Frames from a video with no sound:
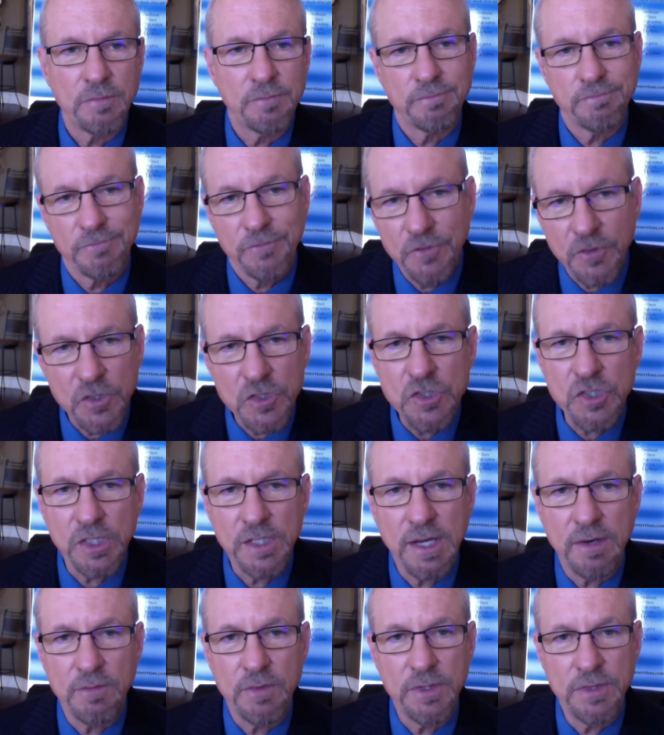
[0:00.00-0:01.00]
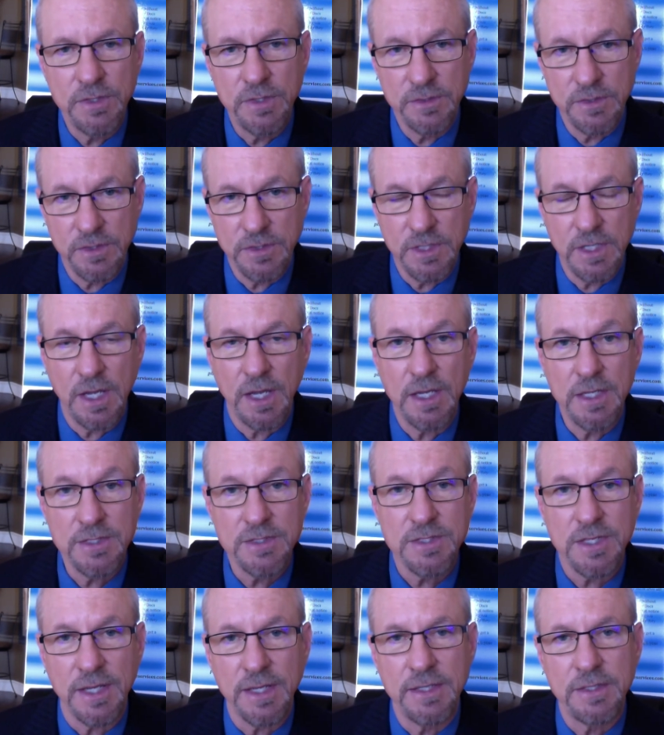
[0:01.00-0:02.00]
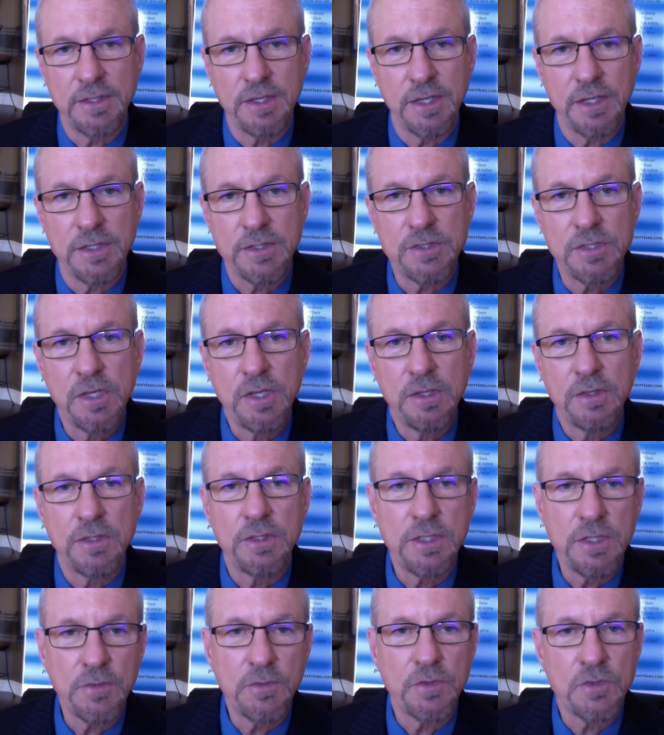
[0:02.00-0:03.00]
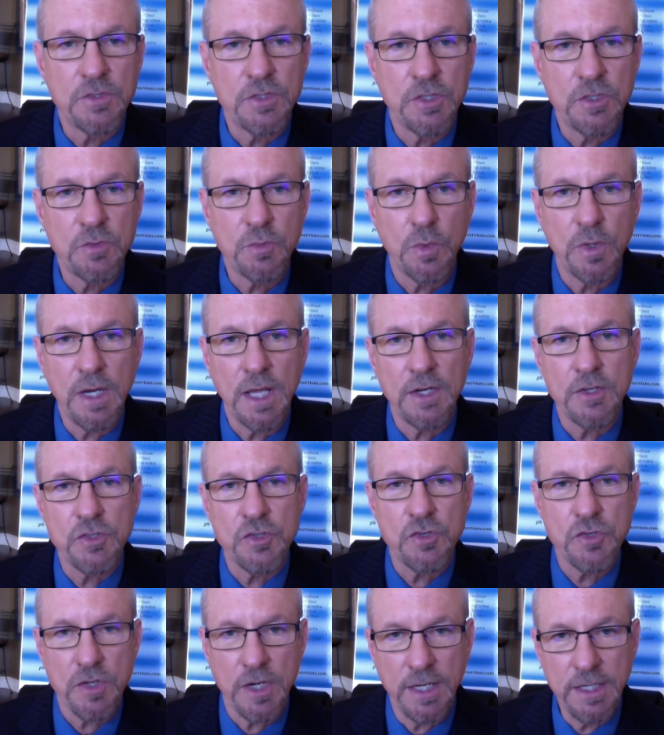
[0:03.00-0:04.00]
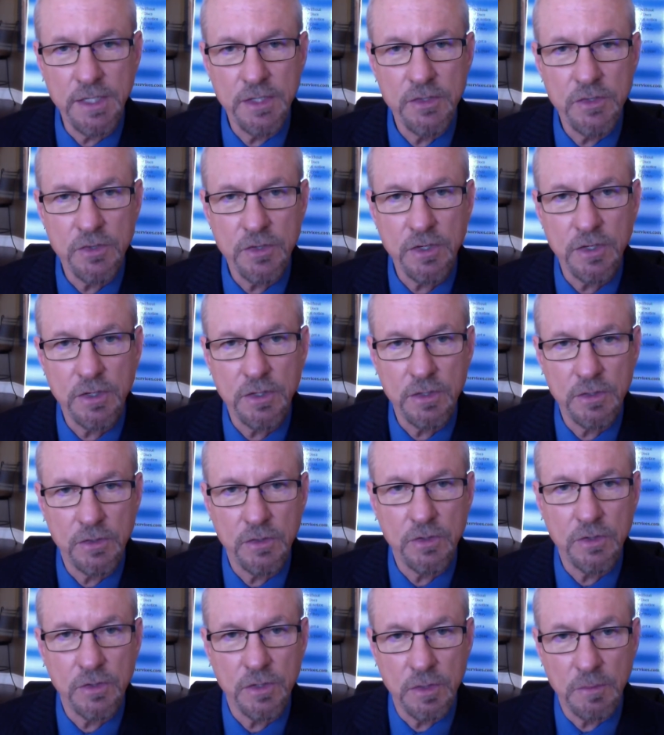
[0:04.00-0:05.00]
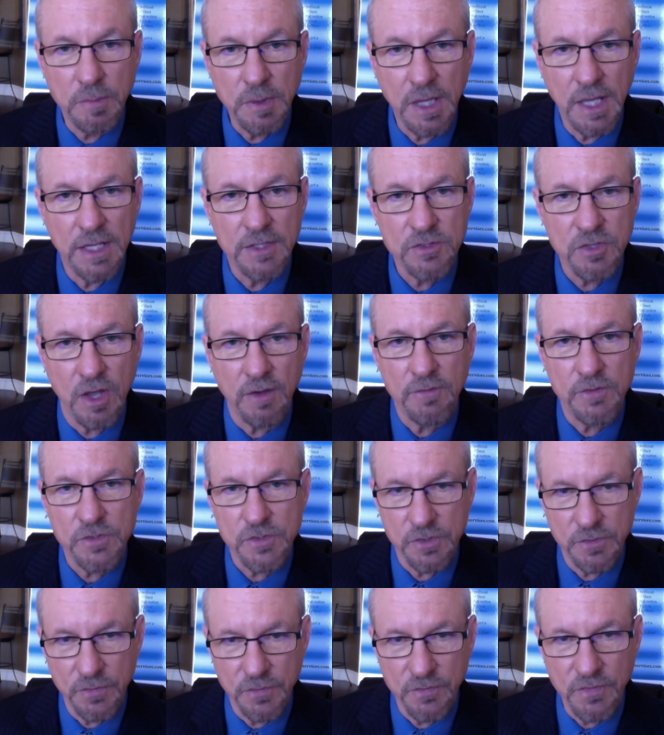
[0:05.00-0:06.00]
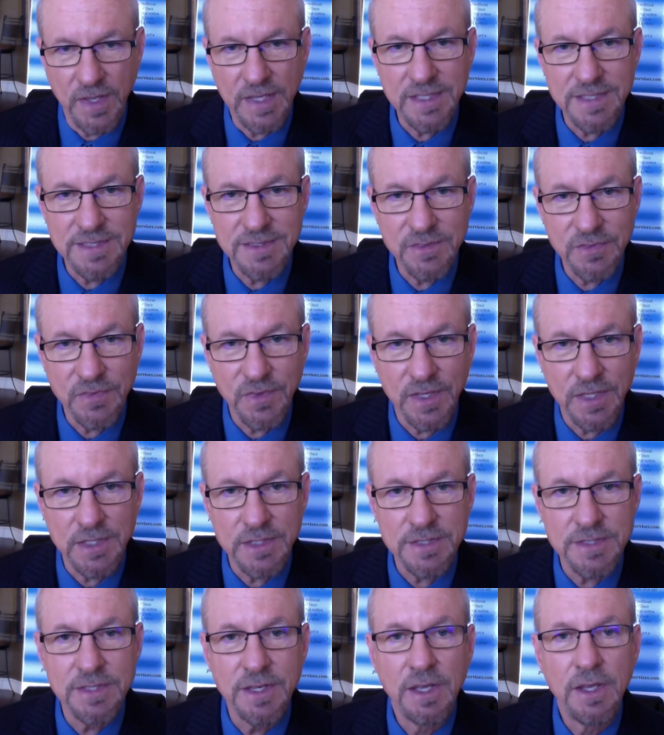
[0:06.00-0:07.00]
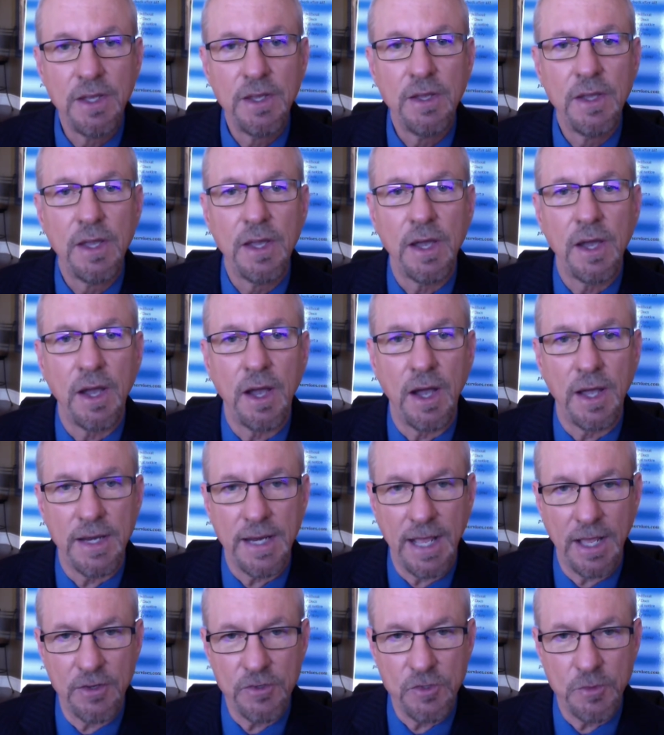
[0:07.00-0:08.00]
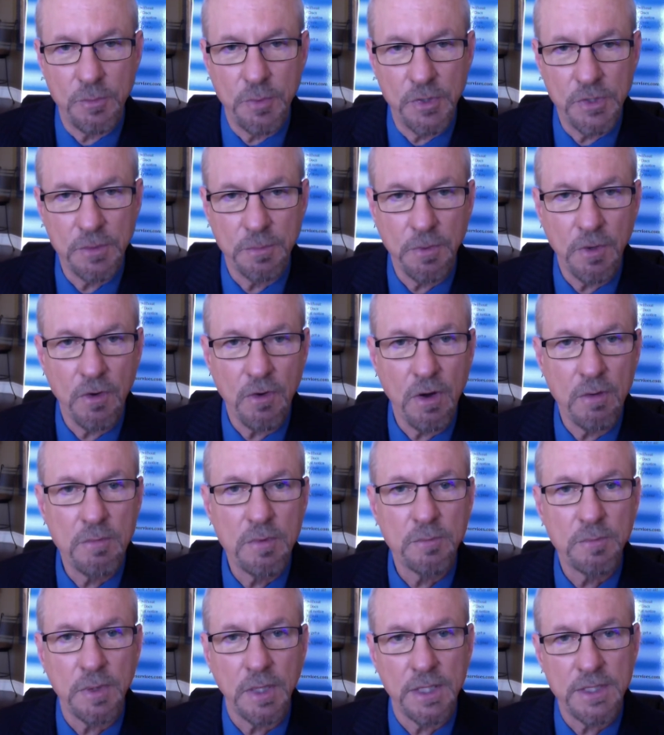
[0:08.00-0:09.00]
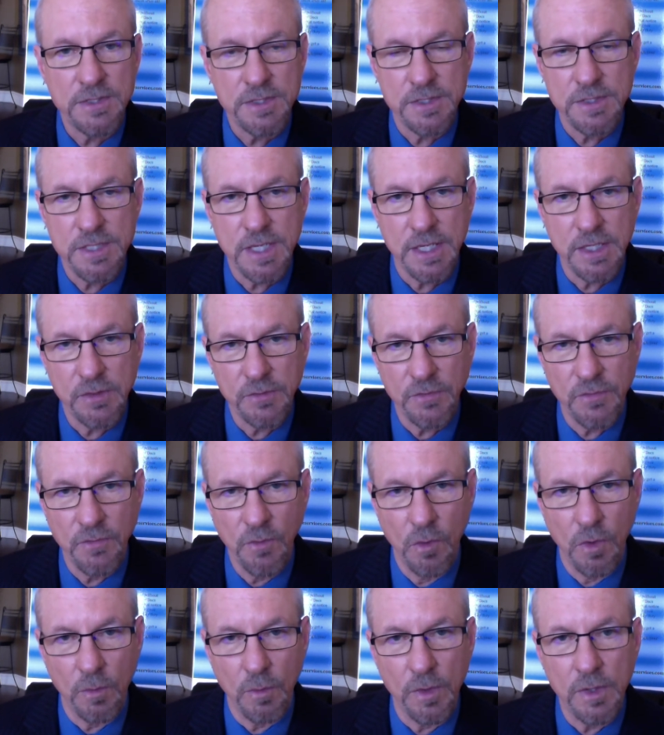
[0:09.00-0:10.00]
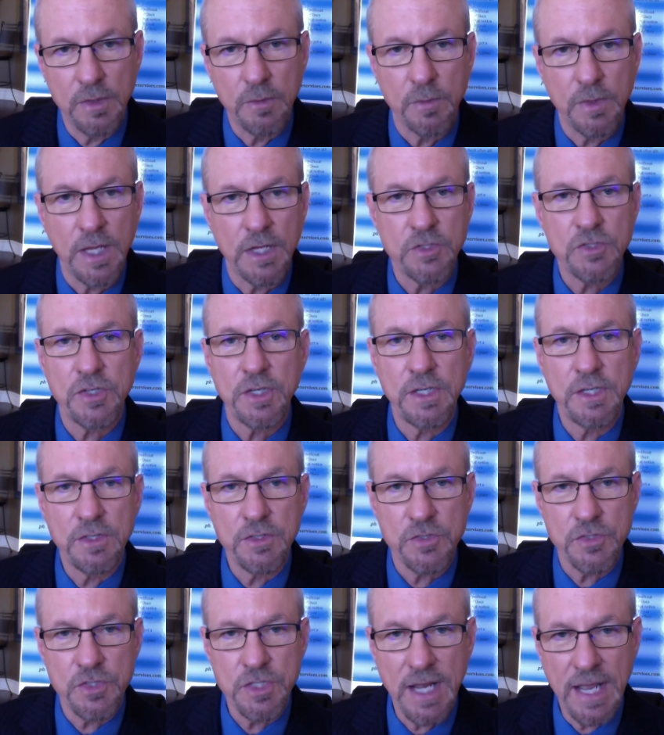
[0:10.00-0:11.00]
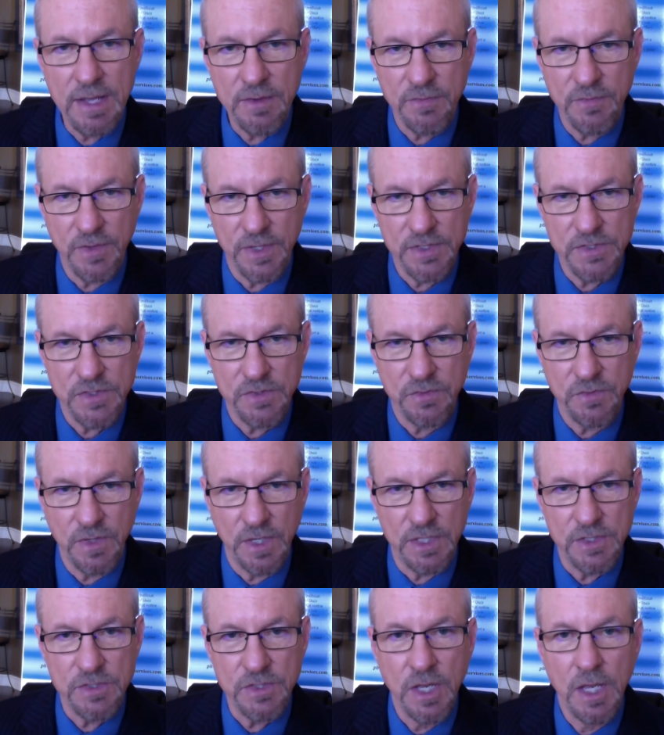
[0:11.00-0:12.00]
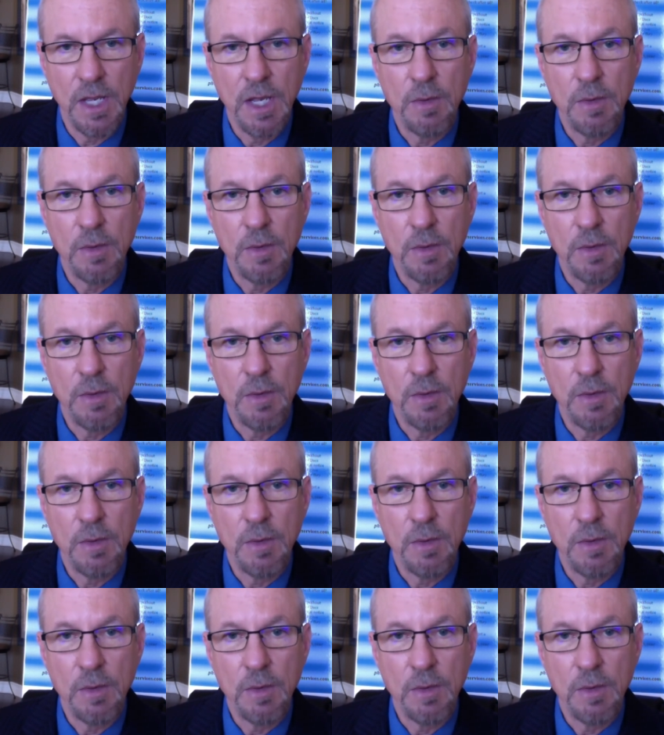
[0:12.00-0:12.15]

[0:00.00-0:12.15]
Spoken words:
virtually everything that the on-site does. The difference is we're not training your compliance officer face-to-face on how to put the program in place and take it forward, and we're not training your staff face-to-face.